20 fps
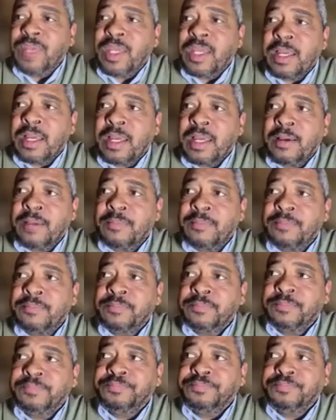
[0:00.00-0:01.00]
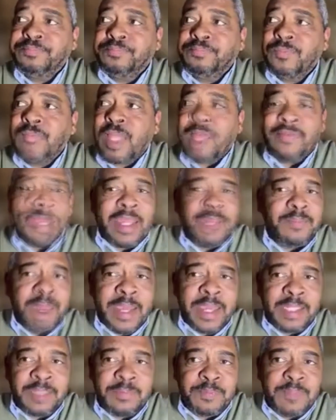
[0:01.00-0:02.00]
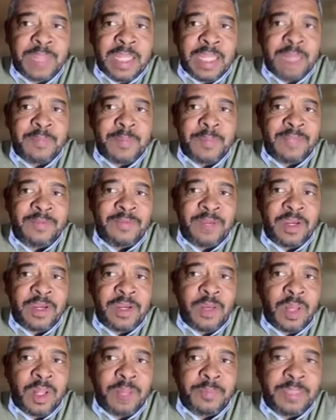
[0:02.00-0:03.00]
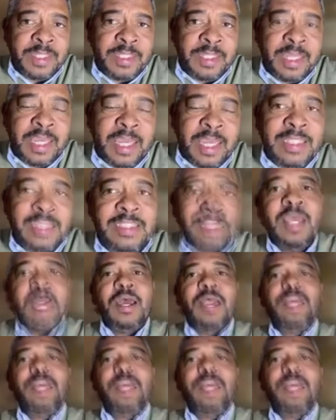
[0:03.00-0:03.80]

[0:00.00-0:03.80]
And that might very well be the case,